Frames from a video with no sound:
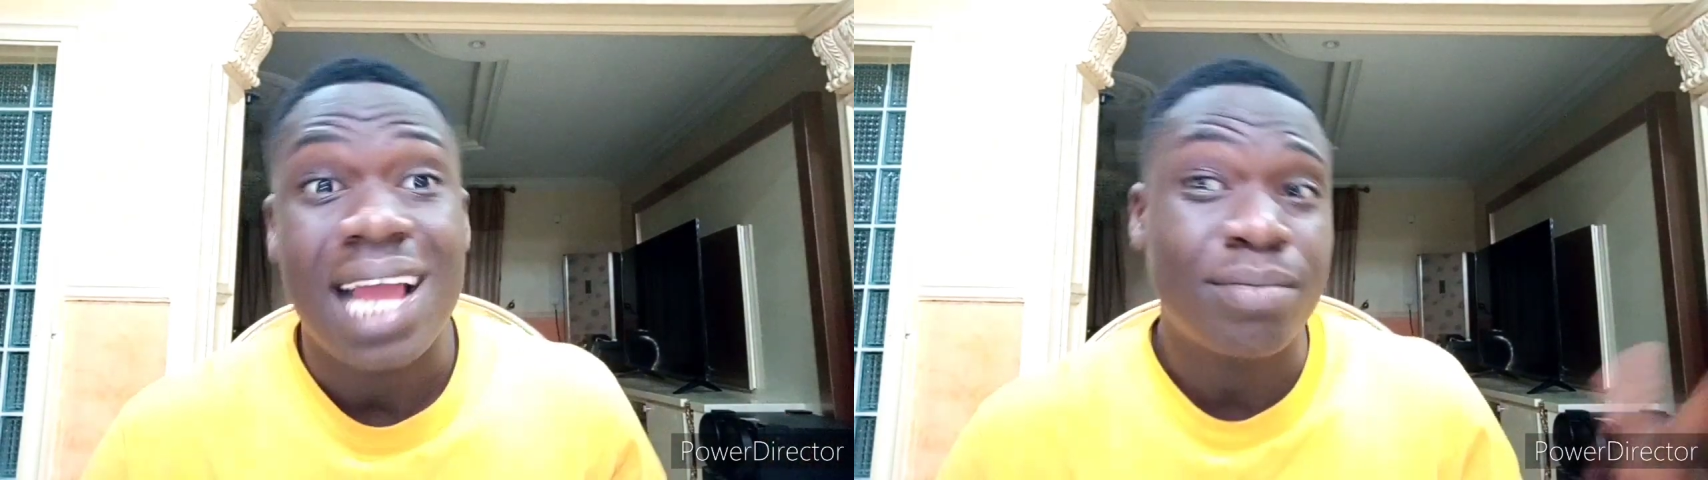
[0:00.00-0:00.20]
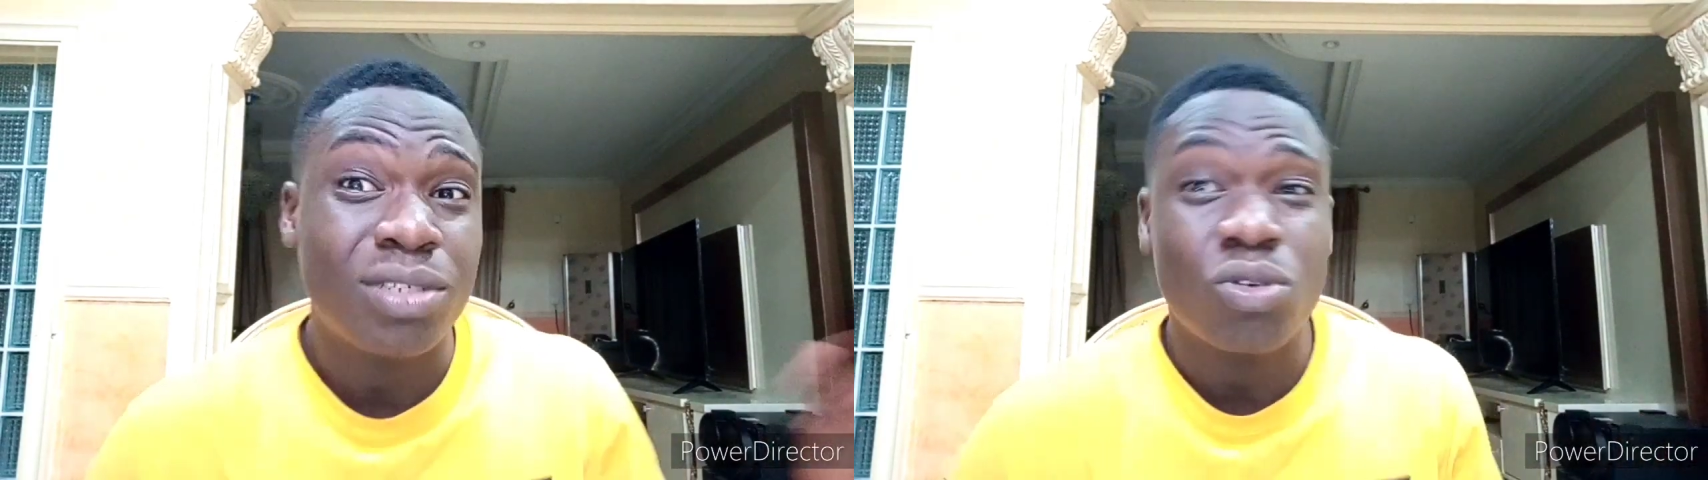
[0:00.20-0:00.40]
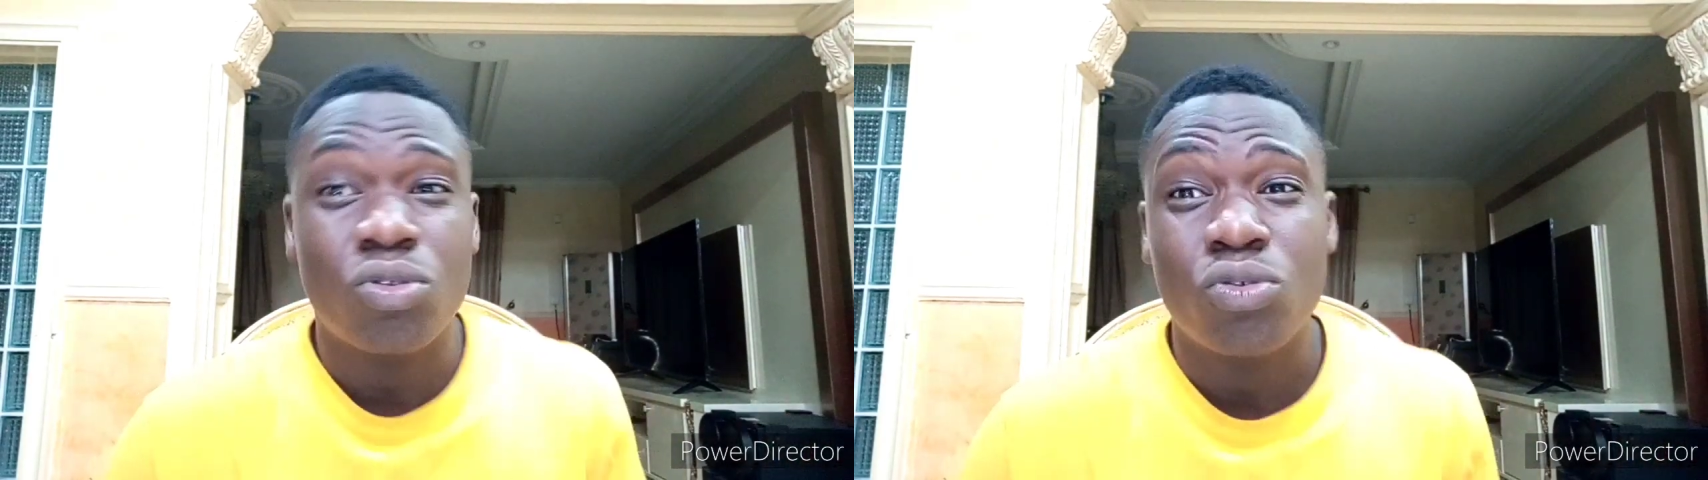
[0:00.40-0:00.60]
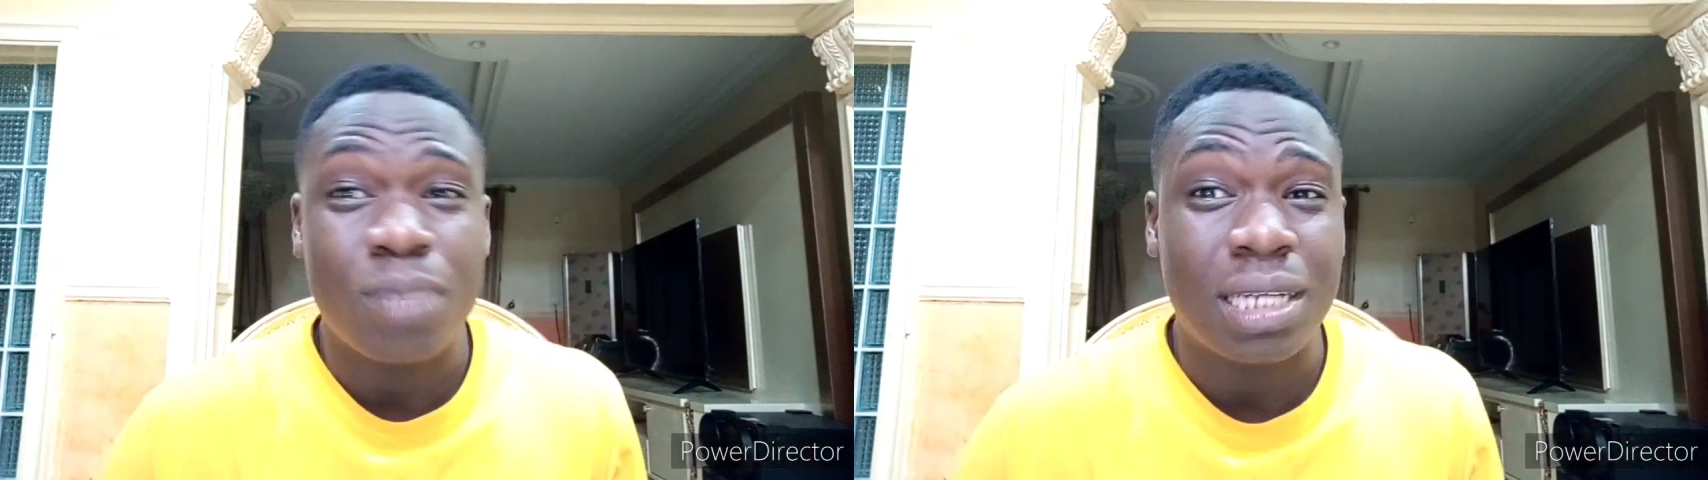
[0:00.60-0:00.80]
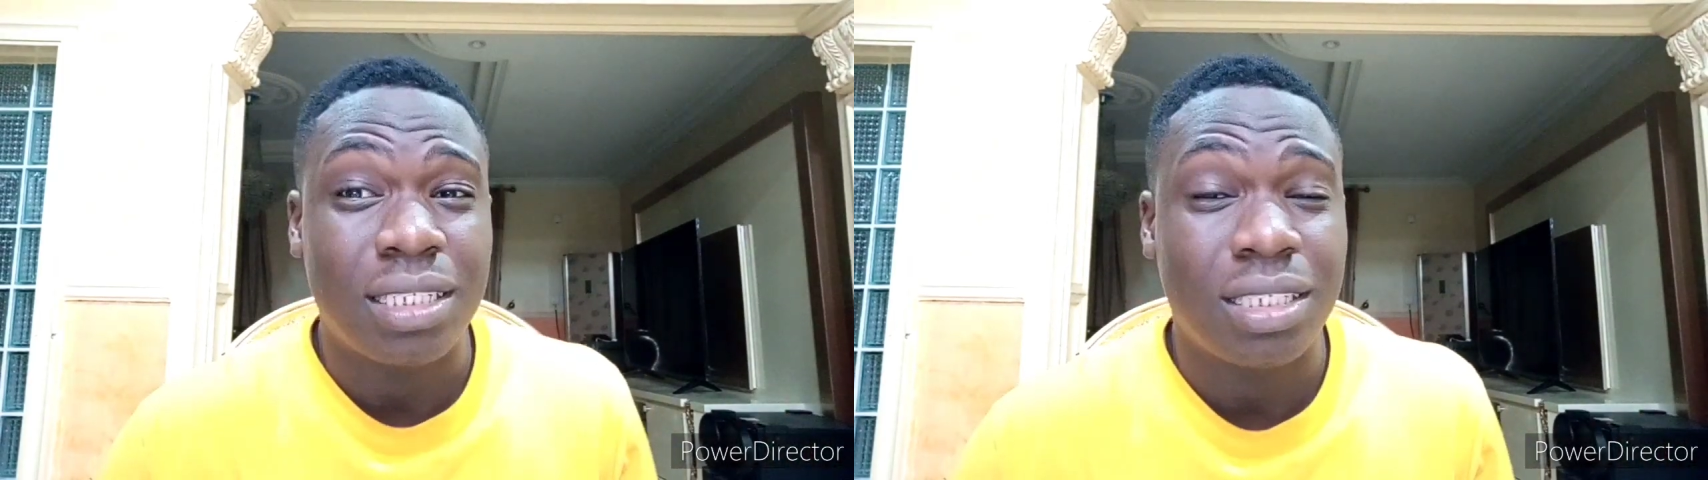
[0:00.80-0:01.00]
I'm still going to do
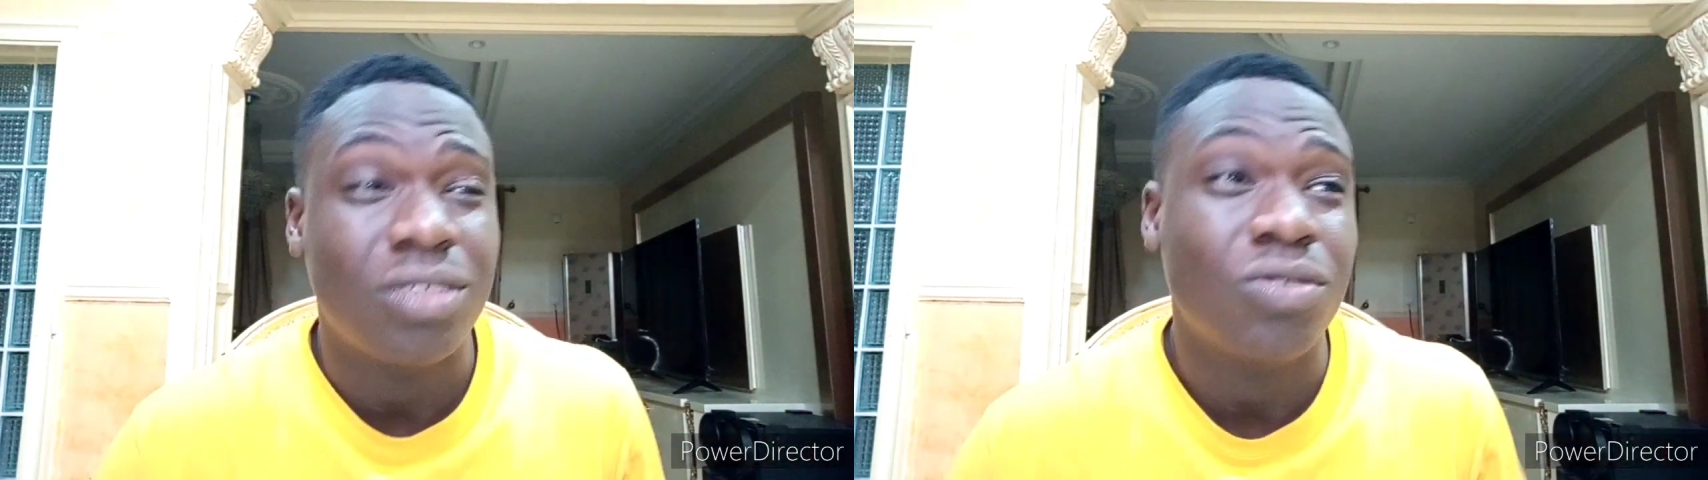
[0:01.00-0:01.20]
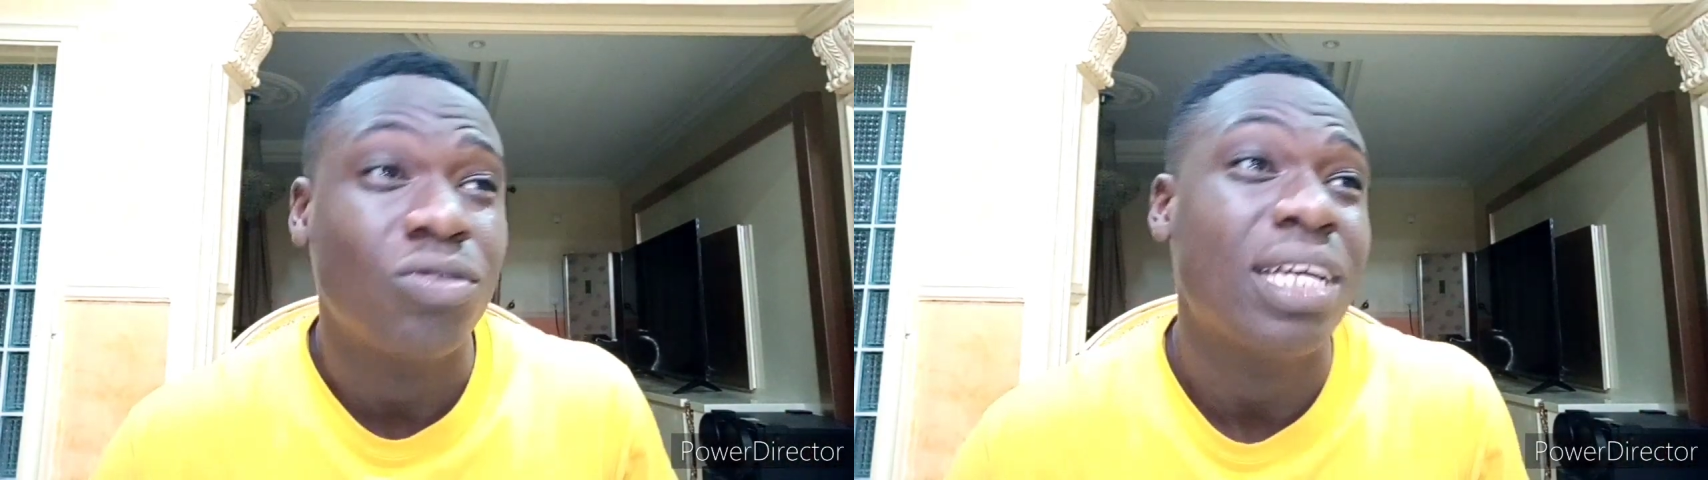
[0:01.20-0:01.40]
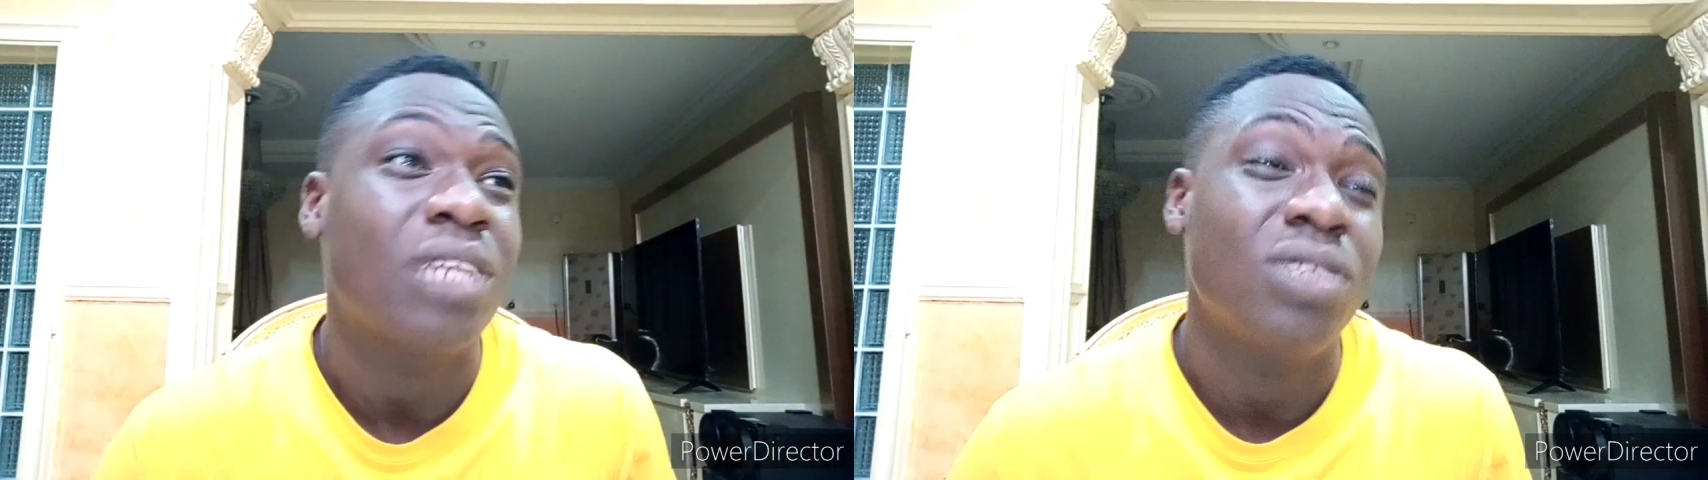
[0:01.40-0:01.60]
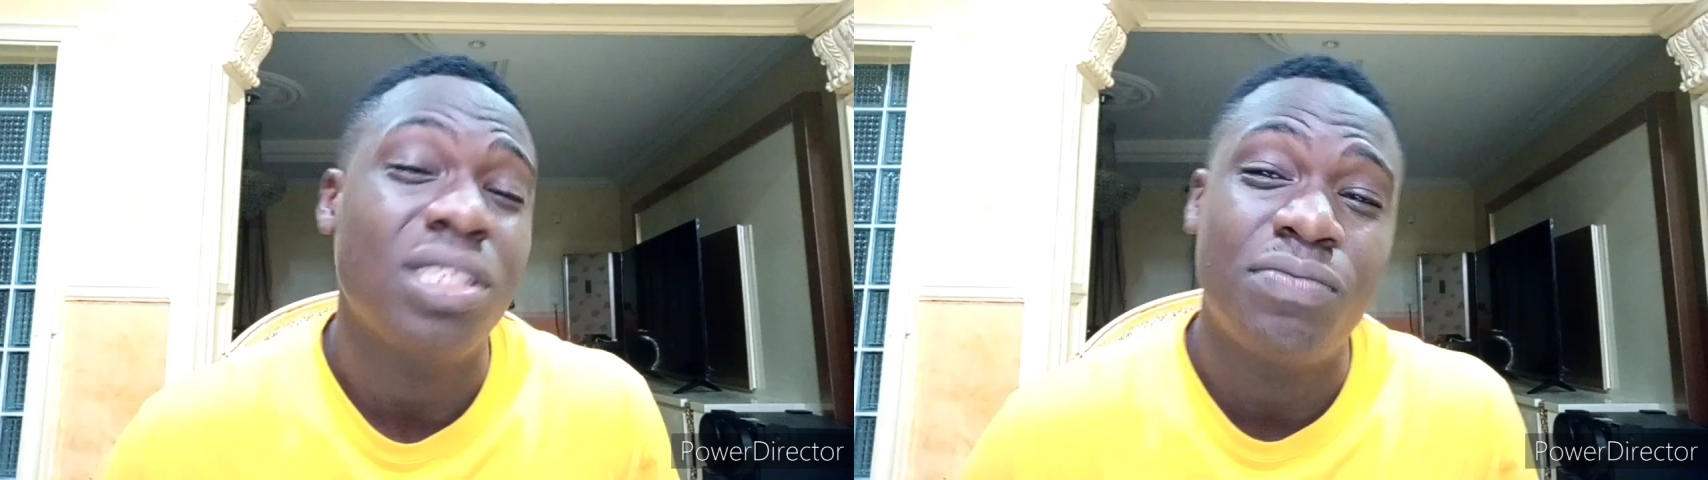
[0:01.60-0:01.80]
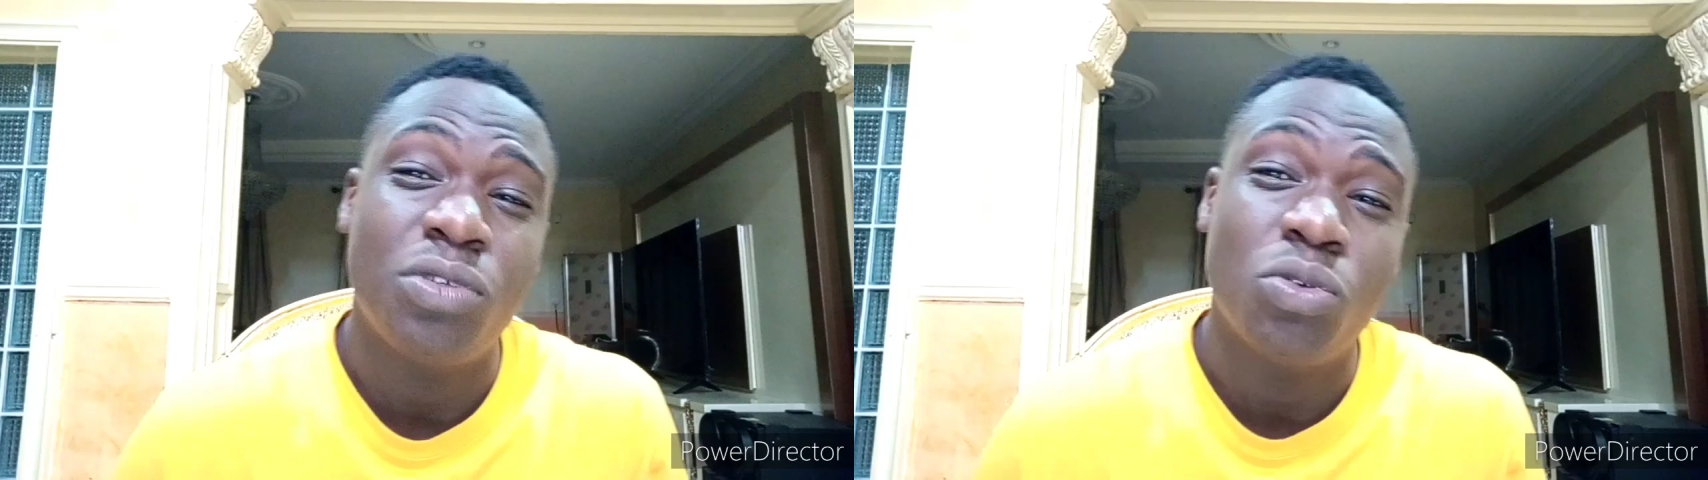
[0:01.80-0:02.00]
my thing, you know, react to
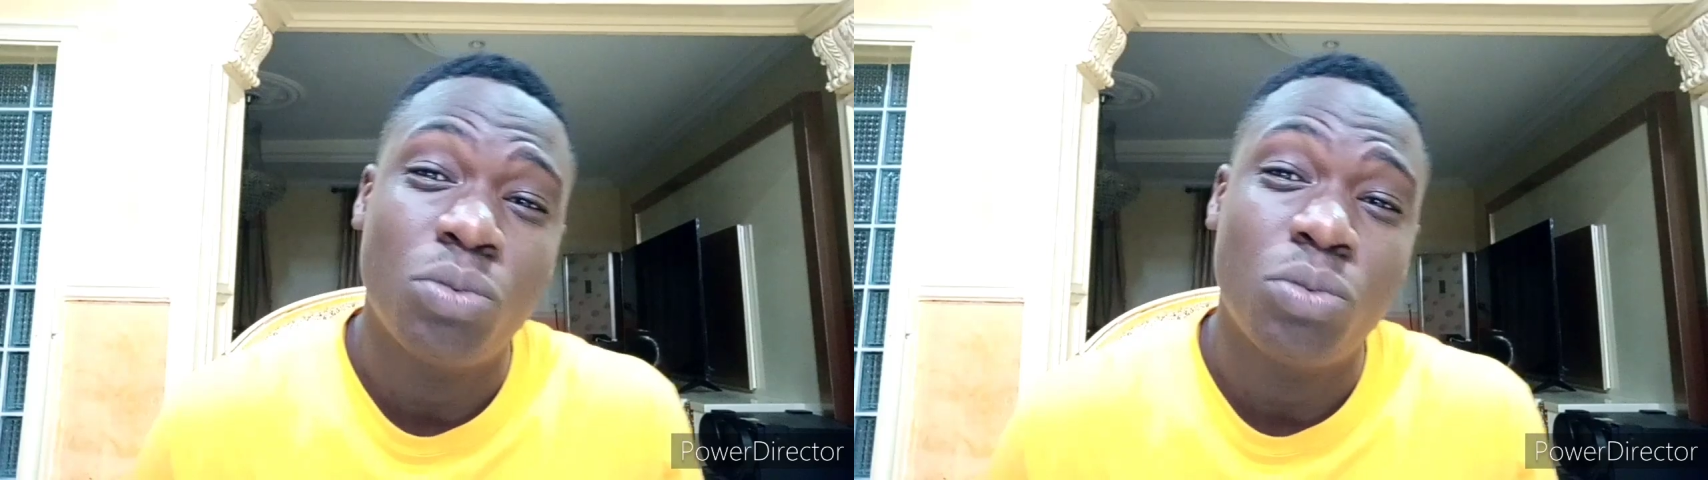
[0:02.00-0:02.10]
this video,